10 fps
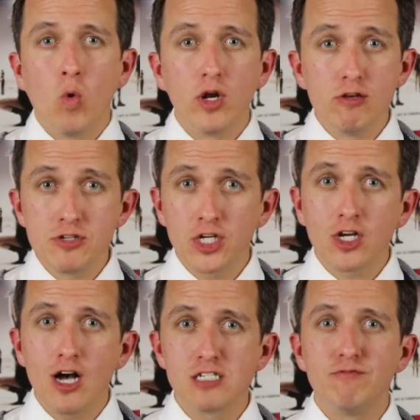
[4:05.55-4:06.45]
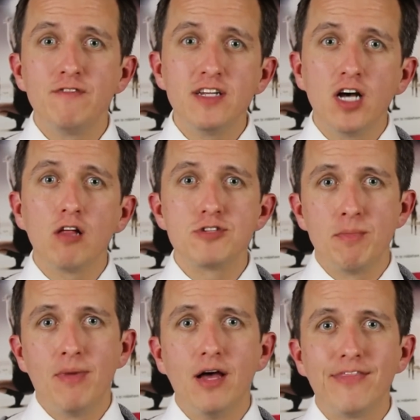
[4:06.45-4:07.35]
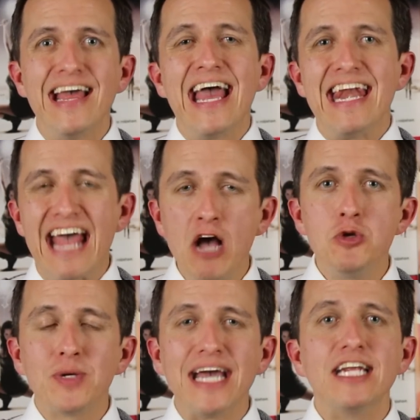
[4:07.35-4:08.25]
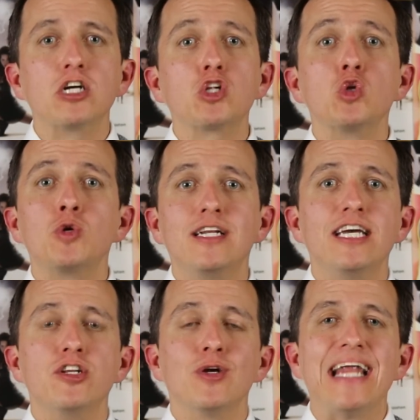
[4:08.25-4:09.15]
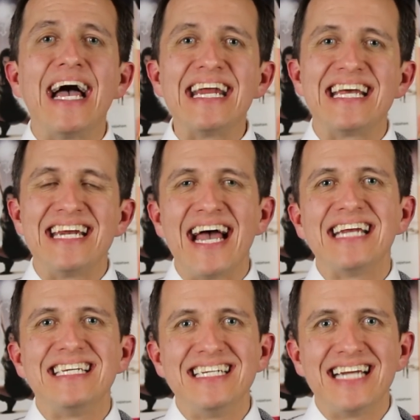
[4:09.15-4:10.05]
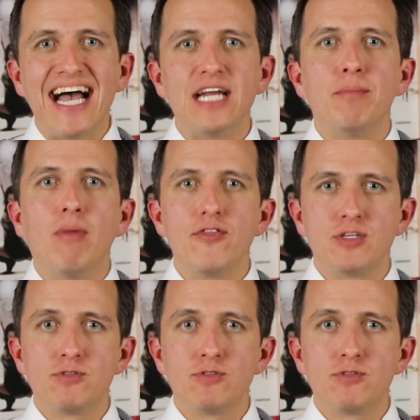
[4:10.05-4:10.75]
What used to cost $50 a month, now you get included in your $9.99 a month